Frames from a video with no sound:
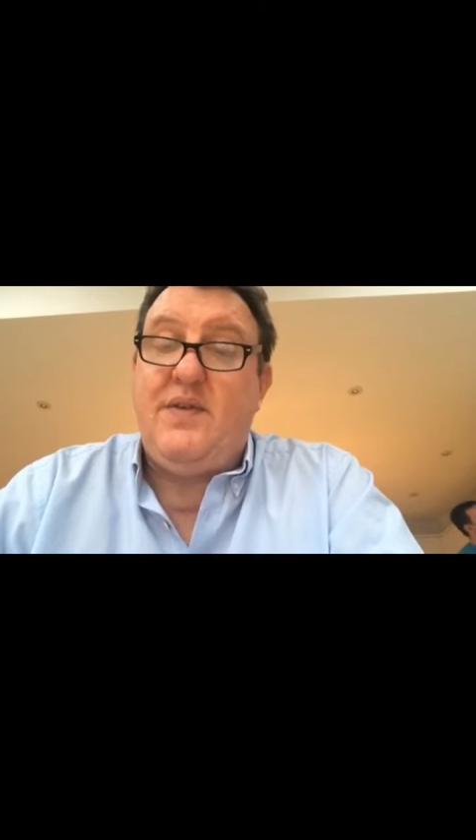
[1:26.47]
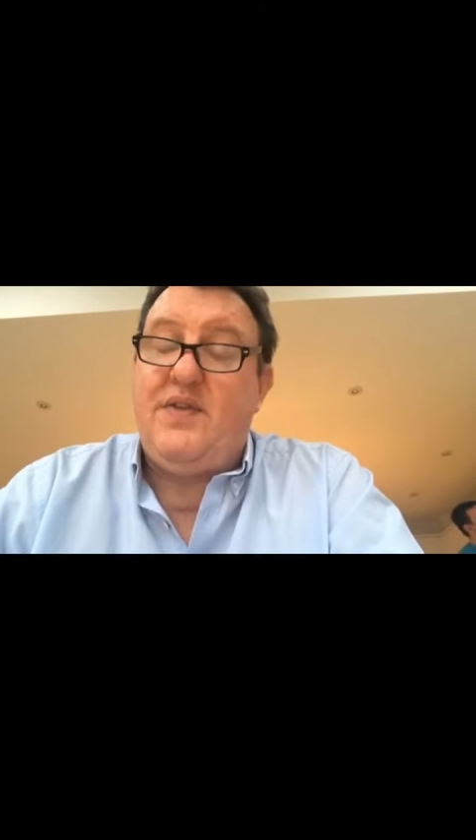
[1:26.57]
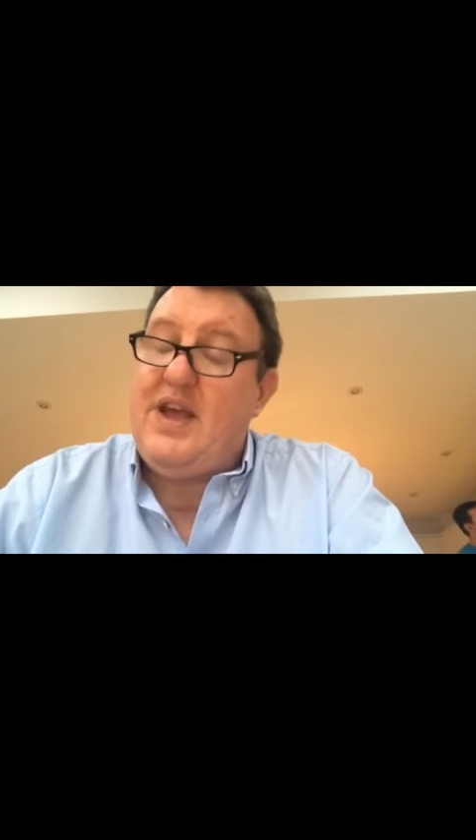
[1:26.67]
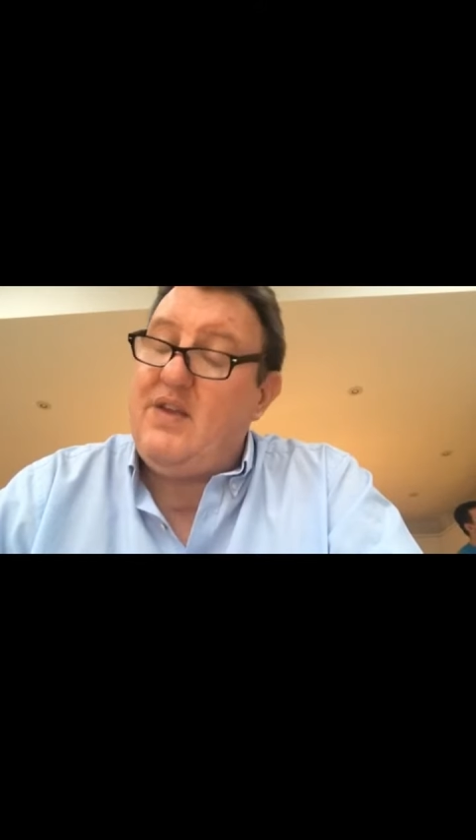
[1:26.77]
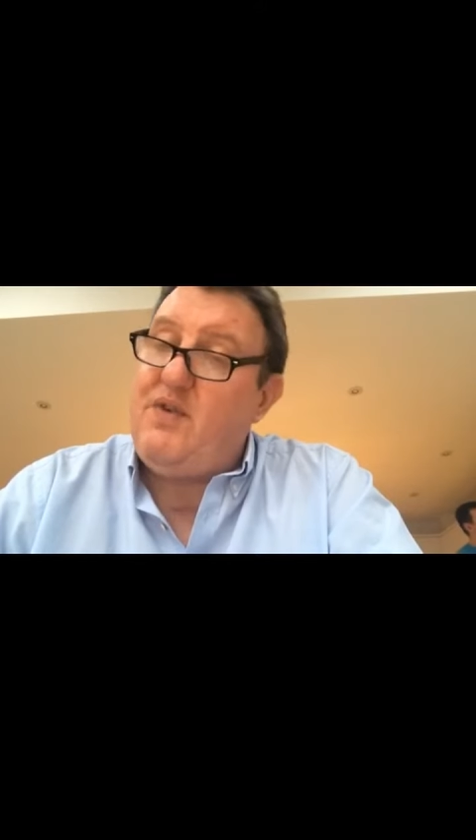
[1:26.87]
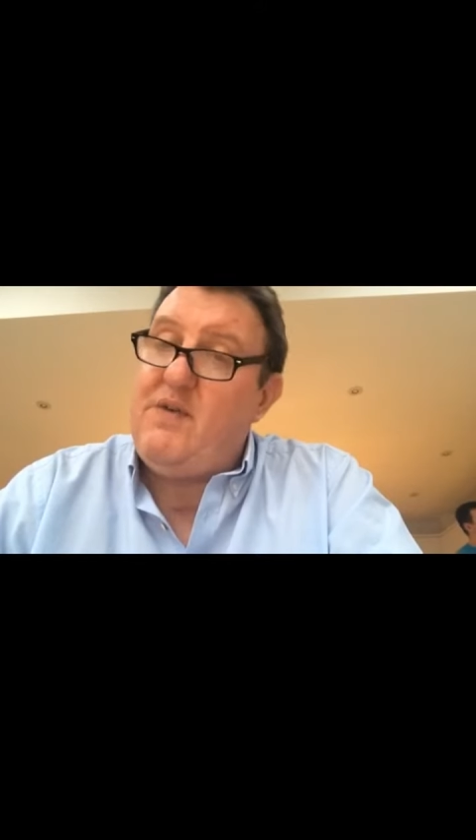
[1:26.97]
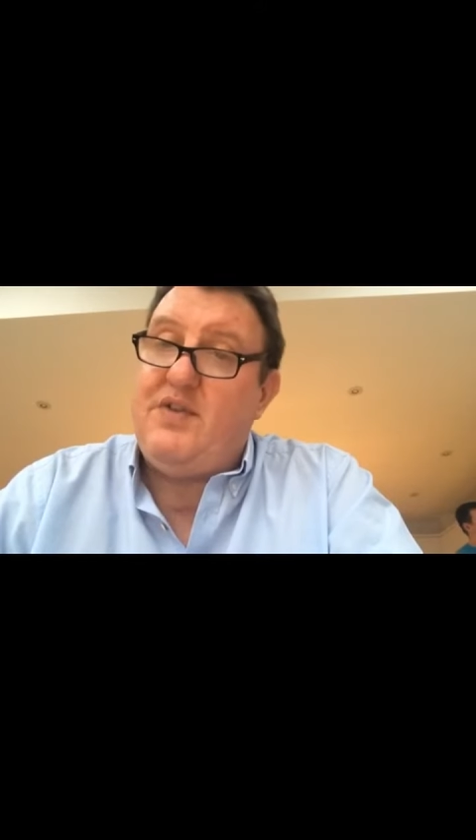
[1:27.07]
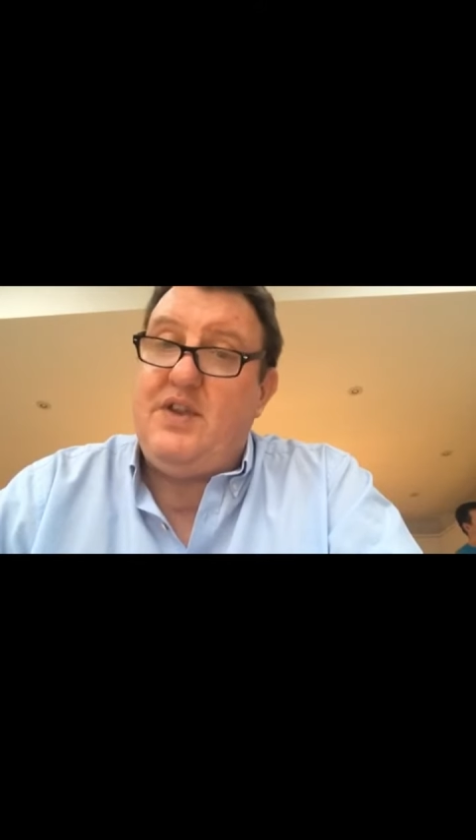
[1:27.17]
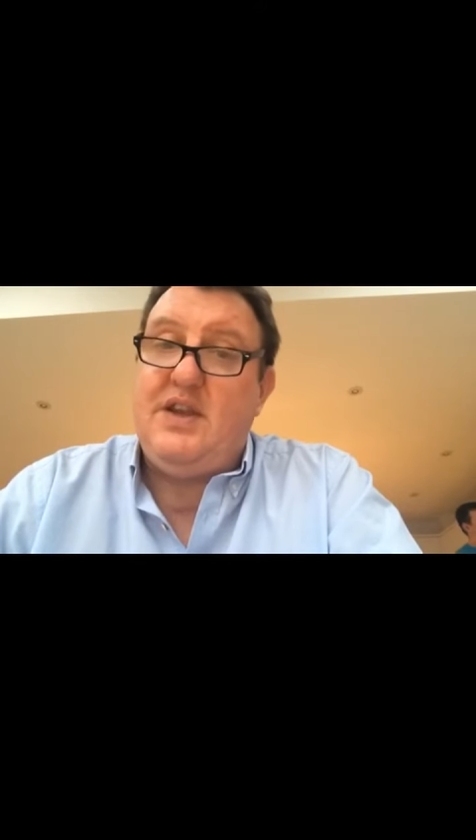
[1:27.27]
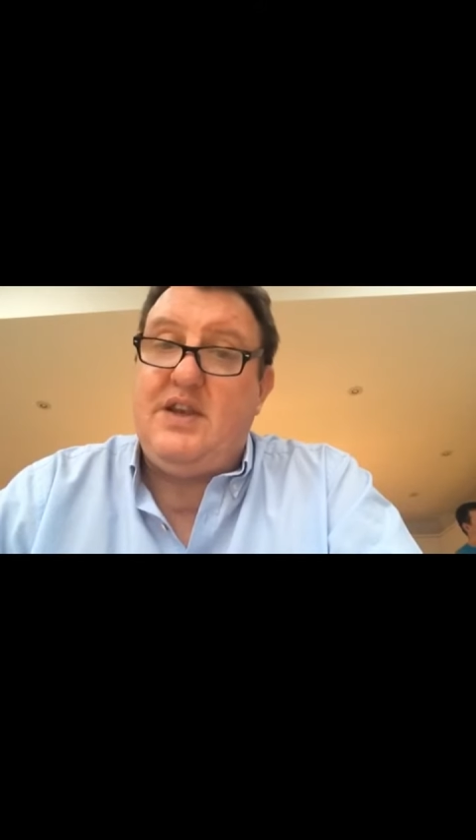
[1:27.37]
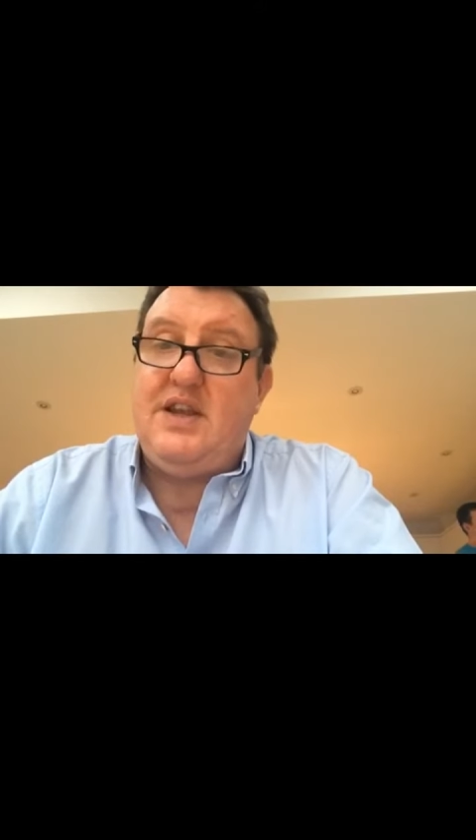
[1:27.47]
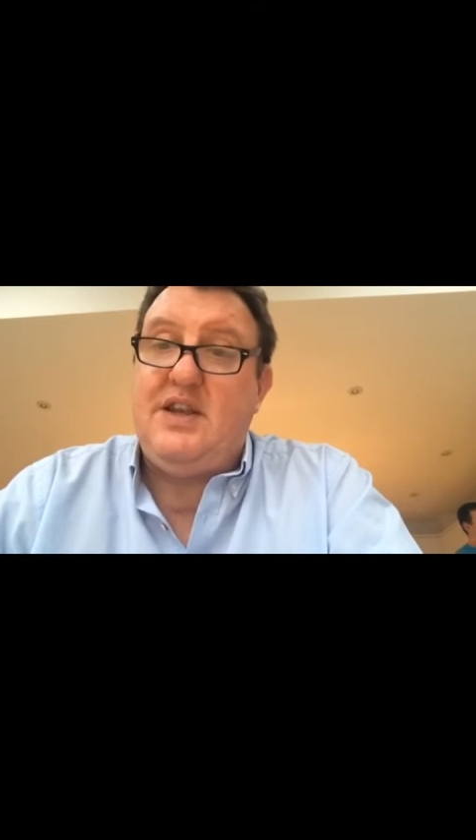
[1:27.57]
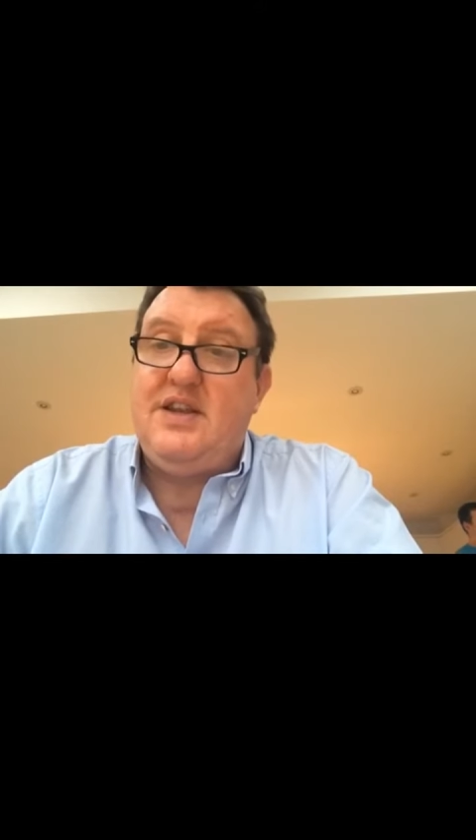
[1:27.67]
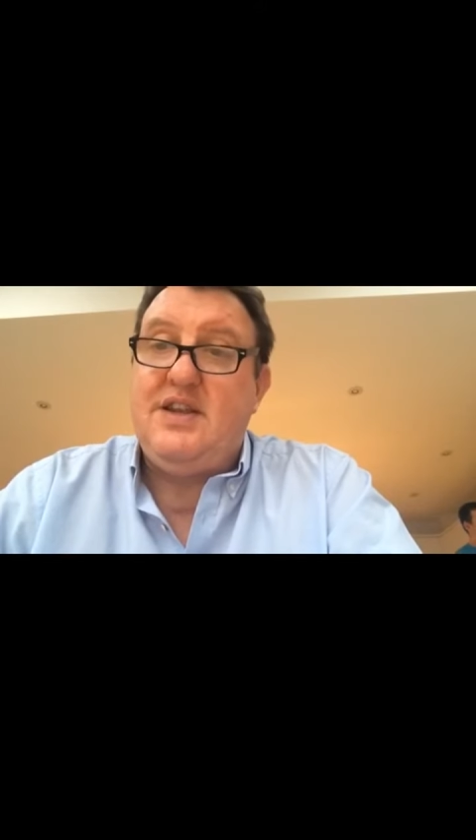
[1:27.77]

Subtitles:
Thanks for everything you did.